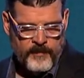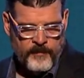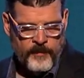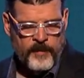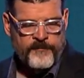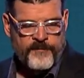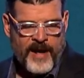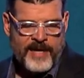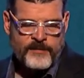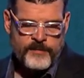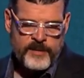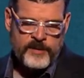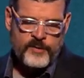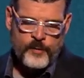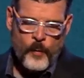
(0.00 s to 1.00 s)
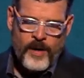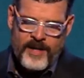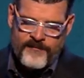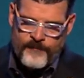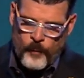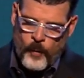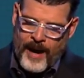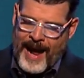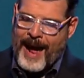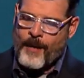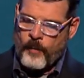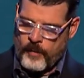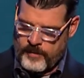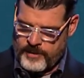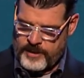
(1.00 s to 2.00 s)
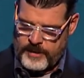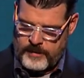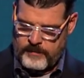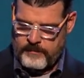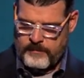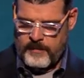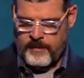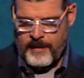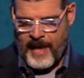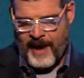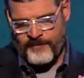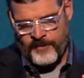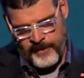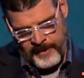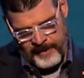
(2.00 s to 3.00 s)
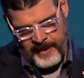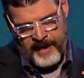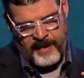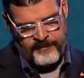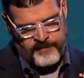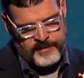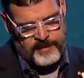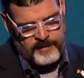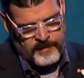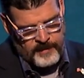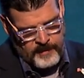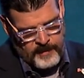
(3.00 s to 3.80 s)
Well, in fact, within 24 hours after they left,